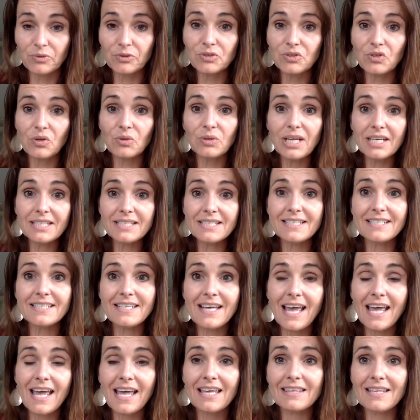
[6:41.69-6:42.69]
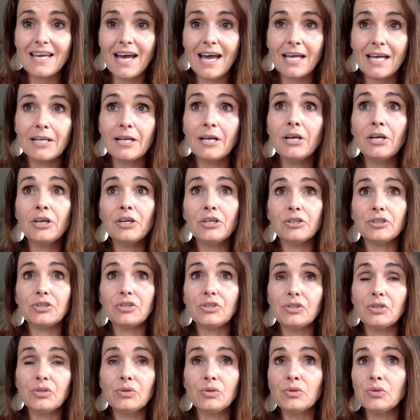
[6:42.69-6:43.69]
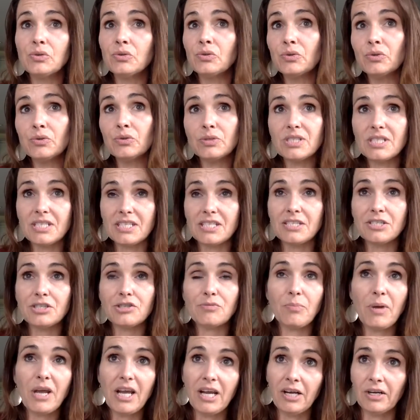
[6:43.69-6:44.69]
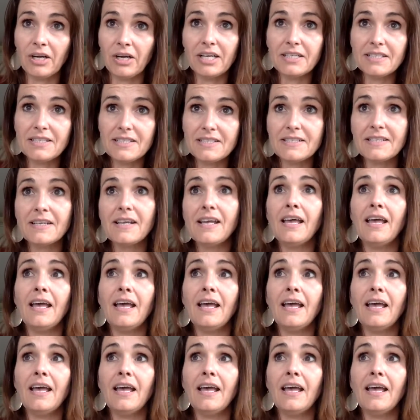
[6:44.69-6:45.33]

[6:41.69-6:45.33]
So let's say that you teach parents